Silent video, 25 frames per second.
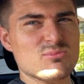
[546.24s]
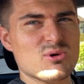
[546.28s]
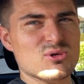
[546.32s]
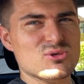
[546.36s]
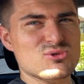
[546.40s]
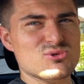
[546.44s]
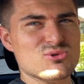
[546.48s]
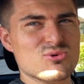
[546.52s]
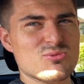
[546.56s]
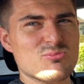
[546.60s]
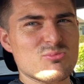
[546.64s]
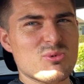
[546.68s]

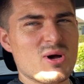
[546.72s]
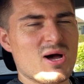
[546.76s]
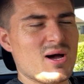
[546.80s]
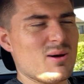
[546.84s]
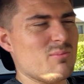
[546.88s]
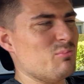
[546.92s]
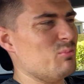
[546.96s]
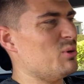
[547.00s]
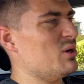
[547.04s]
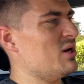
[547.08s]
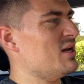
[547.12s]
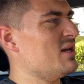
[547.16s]
module and
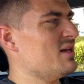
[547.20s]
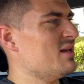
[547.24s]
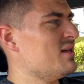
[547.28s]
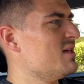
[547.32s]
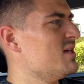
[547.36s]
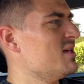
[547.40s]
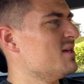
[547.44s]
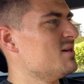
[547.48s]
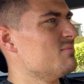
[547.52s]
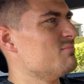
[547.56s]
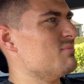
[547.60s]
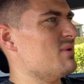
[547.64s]
pump,
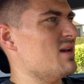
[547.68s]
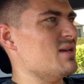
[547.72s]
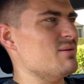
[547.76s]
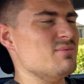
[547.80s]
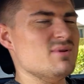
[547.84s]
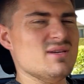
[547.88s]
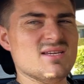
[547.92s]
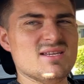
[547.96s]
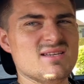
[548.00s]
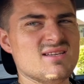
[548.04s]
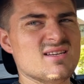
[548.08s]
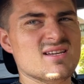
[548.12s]

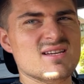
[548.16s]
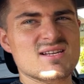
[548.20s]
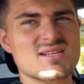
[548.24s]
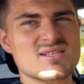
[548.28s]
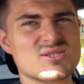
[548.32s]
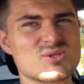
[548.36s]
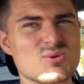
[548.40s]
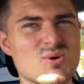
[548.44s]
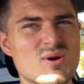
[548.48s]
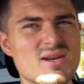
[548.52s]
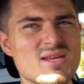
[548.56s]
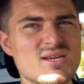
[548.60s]
maybe
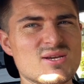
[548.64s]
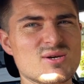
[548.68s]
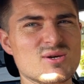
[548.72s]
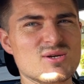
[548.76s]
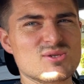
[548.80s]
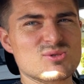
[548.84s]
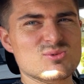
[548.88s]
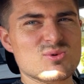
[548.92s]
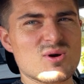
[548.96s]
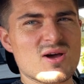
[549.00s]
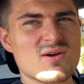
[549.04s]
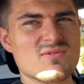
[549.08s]
20
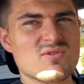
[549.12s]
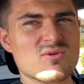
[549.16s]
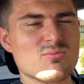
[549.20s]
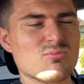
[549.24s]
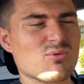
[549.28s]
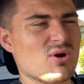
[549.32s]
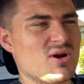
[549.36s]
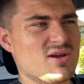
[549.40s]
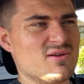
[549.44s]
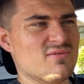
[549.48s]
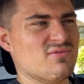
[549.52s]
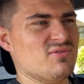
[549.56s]
quid's worth of
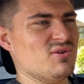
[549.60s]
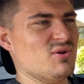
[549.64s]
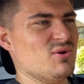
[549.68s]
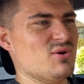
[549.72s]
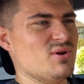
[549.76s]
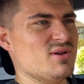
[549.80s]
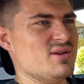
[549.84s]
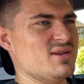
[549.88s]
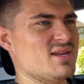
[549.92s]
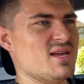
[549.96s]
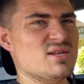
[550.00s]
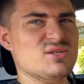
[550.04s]
brake
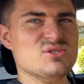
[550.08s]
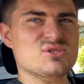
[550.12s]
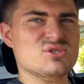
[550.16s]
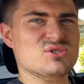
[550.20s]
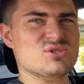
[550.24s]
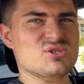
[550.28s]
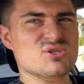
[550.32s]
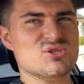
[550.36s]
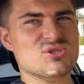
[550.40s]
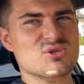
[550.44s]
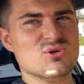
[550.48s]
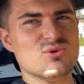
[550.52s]
fluid, and then
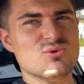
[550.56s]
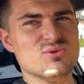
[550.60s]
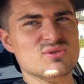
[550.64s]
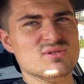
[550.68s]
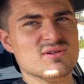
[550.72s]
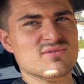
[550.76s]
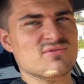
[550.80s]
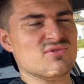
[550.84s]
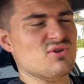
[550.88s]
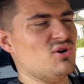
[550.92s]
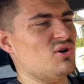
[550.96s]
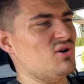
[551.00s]
just the tools
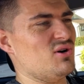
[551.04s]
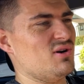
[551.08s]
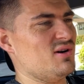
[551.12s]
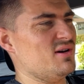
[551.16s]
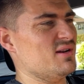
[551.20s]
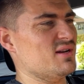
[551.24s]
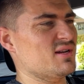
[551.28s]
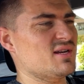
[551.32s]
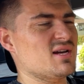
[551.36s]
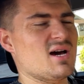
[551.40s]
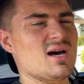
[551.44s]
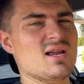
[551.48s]
I've got
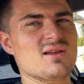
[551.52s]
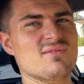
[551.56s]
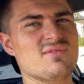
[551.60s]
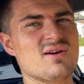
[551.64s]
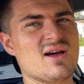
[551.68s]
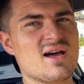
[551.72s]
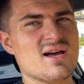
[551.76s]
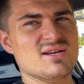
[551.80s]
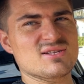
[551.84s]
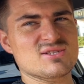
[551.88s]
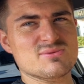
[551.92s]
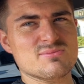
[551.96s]
and a couple of
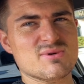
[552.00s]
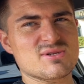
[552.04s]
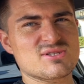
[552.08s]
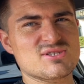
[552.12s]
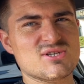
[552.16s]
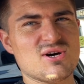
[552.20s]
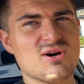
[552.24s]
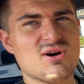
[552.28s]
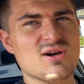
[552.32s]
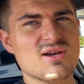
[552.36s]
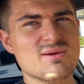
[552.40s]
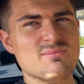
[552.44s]
hours of my
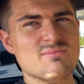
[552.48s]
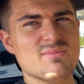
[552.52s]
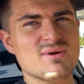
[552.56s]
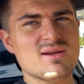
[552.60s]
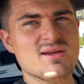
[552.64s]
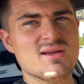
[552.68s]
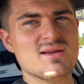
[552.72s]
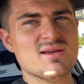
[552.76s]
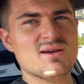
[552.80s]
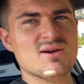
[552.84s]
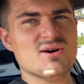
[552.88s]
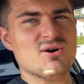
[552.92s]
time
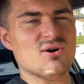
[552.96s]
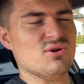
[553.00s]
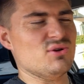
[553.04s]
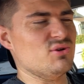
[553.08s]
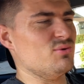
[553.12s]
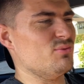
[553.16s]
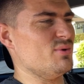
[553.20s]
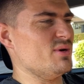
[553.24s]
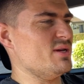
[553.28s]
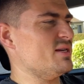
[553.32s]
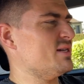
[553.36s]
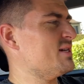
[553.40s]
on
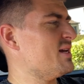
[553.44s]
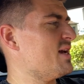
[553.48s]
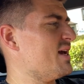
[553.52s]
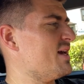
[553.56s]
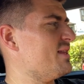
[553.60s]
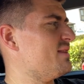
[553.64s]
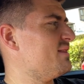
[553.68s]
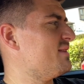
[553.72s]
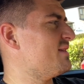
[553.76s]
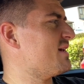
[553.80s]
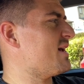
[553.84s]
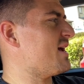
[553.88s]
the
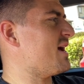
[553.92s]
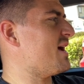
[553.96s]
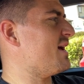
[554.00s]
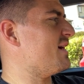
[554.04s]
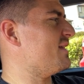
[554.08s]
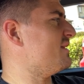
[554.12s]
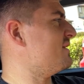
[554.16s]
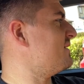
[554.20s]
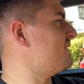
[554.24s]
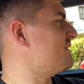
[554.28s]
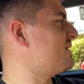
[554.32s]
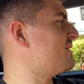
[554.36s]
weekend,
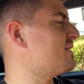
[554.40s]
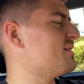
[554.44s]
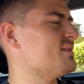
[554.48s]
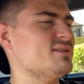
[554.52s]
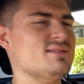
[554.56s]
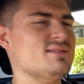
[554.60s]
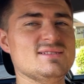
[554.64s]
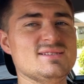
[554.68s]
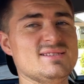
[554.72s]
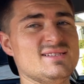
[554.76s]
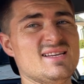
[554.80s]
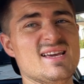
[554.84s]
and
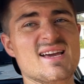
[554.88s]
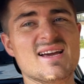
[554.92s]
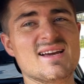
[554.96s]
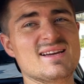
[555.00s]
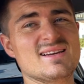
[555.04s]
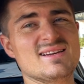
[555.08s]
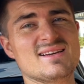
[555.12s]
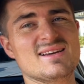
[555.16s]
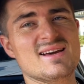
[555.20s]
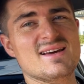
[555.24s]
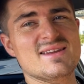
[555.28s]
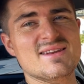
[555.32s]
yeah,
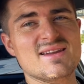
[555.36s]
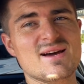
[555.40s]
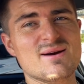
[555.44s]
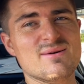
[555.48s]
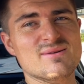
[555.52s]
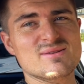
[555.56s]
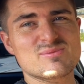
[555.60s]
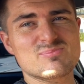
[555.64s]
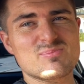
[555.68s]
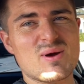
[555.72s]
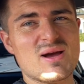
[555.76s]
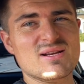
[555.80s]
and now
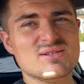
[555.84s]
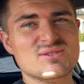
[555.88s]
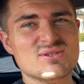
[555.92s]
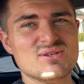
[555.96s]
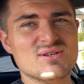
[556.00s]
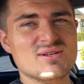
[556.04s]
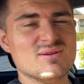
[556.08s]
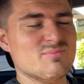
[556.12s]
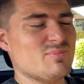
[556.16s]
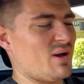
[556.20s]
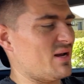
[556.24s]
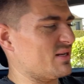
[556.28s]
it's back
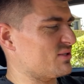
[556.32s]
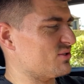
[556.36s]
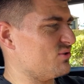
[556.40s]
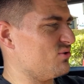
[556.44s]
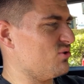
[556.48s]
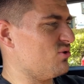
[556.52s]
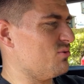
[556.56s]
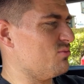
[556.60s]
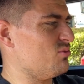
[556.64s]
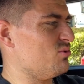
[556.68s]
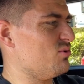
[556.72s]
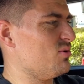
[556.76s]
to
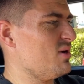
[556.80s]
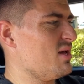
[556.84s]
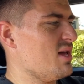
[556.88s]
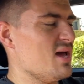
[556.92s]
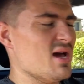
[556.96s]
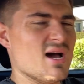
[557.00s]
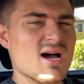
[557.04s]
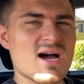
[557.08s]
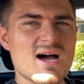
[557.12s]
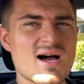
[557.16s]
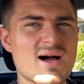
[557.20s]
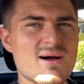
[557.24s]
normal.
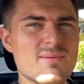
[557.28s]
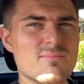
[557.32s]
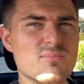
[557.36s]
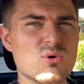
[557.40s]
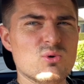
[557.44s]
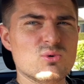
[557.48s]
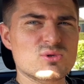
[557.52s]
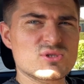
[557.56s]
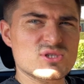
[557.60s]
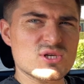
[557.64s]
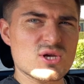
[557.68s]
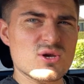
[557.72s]

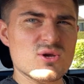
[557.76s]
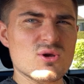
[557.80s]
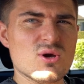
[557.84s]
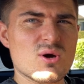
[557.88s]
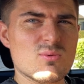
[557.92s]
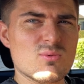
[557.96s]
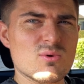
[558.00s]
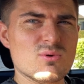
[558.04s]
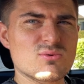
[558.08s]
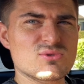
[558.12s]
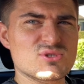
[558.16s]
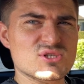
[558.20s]
Also, I
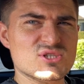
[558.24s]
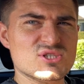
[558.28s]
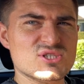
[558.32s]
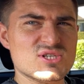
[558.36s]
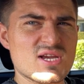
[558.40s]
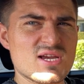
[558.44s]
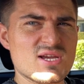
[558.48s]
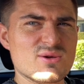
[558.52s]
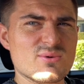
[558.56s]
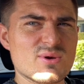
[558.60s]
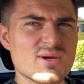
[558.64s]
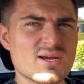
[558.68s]
will just
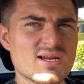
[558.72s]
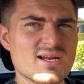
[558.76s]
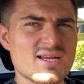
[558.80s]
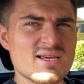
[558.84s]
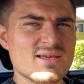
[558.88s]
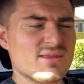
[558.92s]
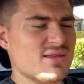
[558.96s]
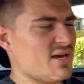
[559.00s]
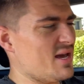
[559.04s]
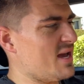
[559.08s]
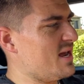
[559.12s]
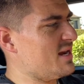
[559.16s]
say
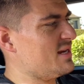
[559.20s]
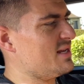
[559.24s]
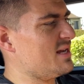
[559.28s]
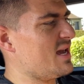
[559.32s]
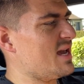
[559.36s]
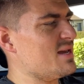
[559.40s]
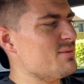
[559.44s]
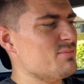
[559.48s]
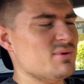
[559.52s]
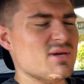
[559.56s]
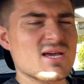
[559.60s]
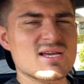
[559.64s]
quickly that any
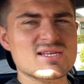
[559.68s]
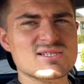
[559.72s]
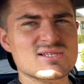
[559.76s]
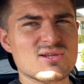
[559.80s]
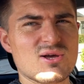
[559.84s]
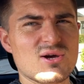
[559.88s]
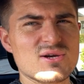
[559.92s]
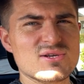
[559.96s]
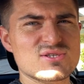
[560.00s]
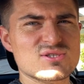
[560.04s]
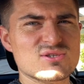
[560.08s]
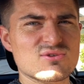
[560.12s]
ABS
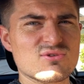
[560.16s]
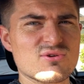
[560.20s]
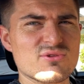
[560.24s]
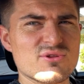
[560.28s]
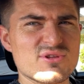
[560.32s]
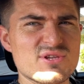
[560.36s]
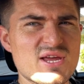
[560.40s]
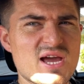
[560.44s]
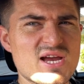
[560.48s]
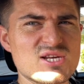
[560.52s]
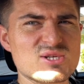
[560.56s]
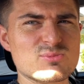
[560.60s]
lights that are on
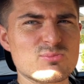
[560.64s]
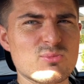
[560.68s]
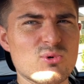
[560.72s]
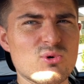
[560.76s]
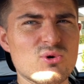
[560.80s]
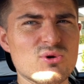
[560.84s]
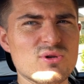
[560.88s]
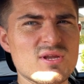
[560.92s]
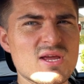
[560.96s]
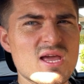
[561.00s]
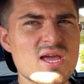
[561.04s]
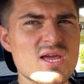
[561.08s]
the
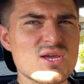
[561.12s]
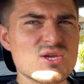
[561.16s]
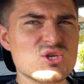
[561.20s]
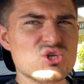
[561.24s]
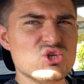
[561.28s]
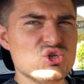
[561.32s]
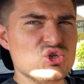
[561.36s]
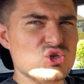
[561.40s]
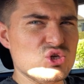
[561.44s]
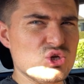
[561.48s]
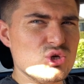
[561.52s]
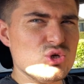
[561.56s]
dashboard
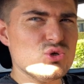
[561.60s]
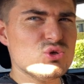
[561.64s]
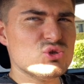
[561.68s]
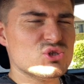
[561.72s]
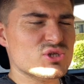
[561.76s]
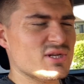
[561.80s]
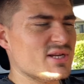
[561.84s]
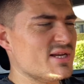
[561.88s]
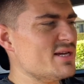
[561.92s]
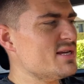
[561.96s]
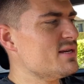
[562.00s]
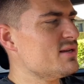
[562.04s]

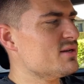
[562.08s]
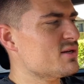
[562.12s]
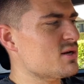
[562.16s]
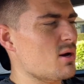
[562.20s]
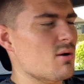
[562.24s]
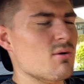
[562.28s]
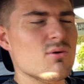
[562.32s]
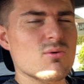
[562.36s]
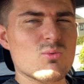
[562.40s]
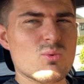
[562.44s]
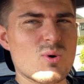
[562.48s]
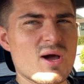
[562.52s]
usually
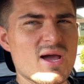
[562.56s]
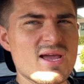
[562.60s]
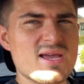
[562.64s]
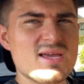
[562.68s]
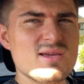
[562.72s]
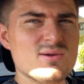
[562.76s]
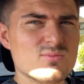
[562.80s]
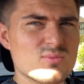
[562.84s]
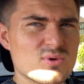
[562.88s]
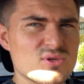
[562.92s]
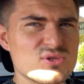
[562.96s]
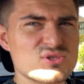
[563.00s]
go
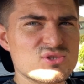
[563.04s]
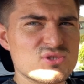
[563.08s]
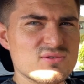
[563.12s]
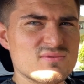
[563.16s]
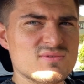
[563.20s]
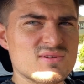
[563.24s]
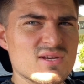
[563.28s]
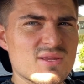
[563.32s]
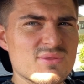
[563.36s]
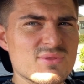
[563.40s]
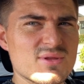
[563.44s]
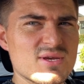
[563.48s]
away once
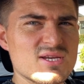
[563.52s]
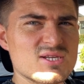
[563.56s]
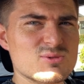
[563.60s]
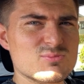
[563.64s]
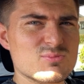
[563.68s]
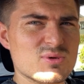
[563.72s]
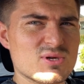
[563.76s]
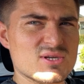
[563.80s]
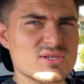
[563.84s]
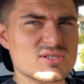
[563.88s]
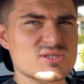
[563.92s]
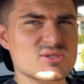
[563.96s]
you've done this,
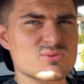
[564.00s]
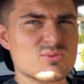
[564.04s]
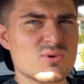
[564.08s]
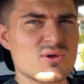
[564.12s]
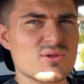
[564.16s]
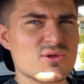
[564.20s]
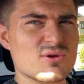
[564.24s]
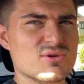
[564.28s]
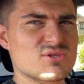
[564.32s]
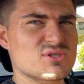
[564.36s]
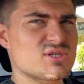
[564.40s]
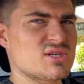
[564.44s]
because it's one
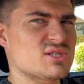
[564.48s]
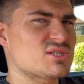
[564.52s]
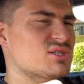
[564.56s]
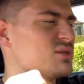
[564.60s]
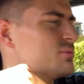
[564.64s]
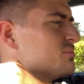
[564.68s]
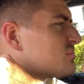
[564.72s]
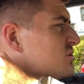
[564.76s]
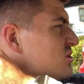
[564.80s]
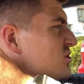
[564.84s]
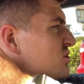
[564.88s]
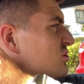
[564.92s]
of those
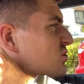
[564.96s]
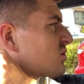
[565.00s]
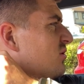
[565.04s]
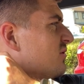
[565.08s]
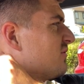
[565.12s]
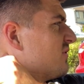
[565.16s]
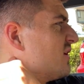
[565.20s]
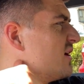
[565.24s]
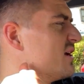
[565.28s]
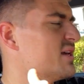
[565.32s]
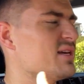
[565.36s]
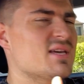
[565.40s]
systems that sort
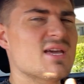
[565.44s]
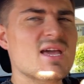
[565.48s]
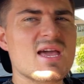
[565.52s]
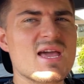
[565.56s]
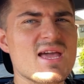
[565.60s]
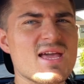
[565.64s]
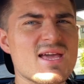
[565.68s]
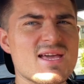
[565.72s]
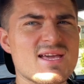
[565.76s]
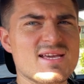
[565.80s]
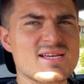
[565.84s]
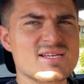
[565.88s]
of like
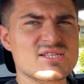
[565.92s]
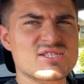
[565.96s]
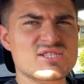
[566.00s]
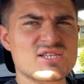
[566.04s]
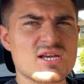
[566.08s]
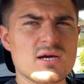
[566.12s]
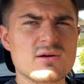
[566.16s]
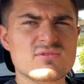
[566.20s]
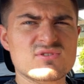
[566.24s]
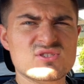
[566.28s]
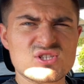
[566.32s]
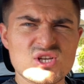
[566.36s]
it
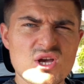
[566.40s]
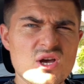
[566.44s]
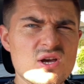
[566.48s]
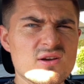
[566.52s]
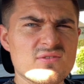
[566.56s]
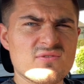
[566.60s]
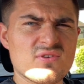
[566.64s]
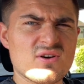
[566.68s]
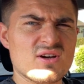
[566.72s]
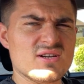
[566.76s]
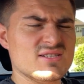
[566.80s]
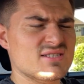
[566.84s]

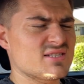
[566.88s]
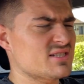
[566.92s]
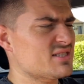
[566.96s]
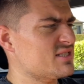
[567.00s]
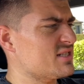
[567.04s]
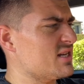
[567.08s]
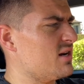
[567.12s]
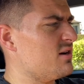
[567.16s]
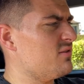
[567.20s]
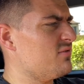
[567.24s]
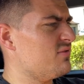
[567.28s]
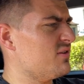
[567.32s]
self-certifies
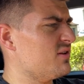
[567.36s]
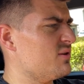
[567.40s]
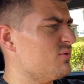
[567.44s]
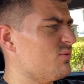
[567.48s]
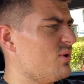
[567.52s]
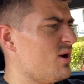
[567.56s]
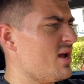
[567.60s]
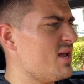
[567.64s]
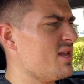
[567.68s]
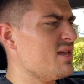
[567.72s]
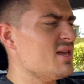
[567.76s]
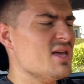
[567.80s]
itself in a
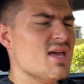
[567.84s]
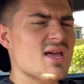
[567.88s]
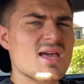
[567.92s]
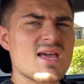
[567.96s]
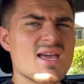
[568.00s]
way.